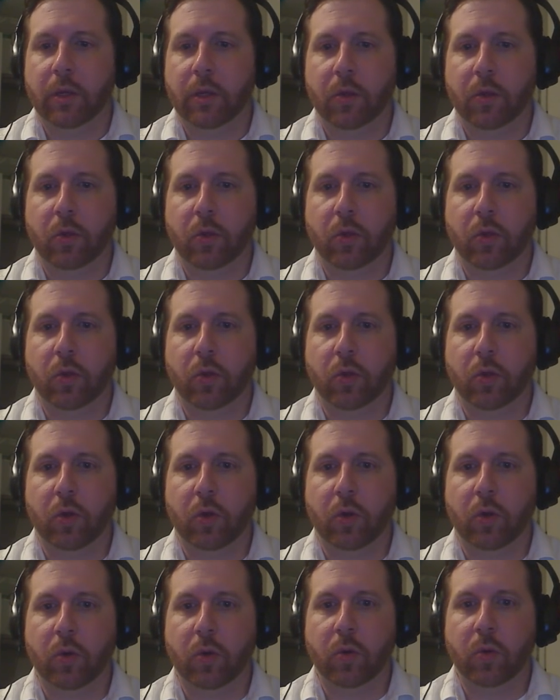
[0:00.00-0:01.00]

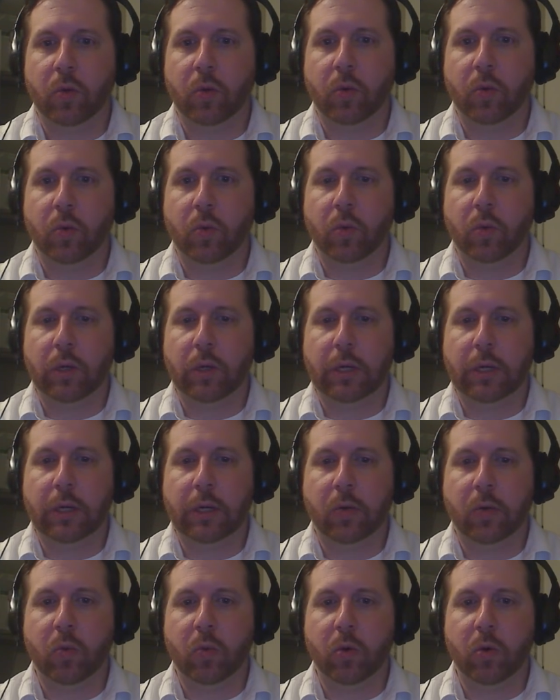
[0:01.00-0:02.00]
So,
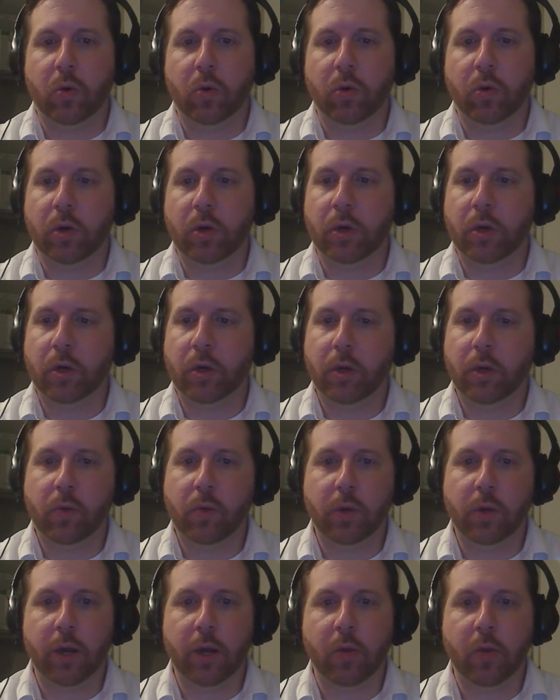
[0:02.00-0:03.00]
Warhulk.
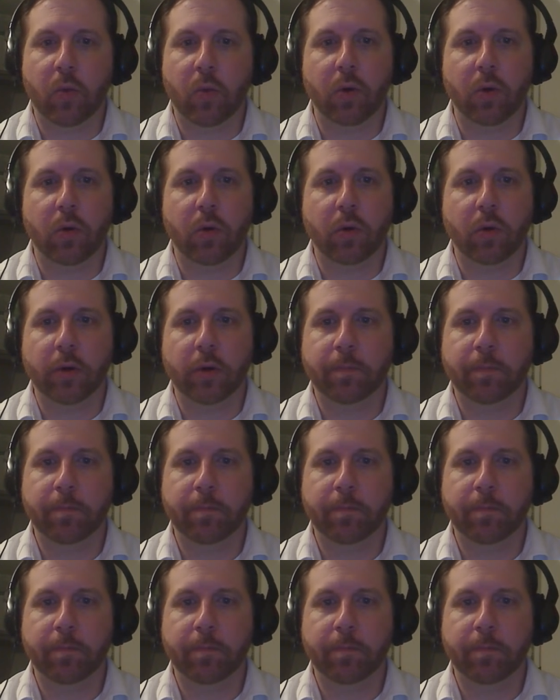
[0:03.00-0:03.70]
I'll get out Warhulk.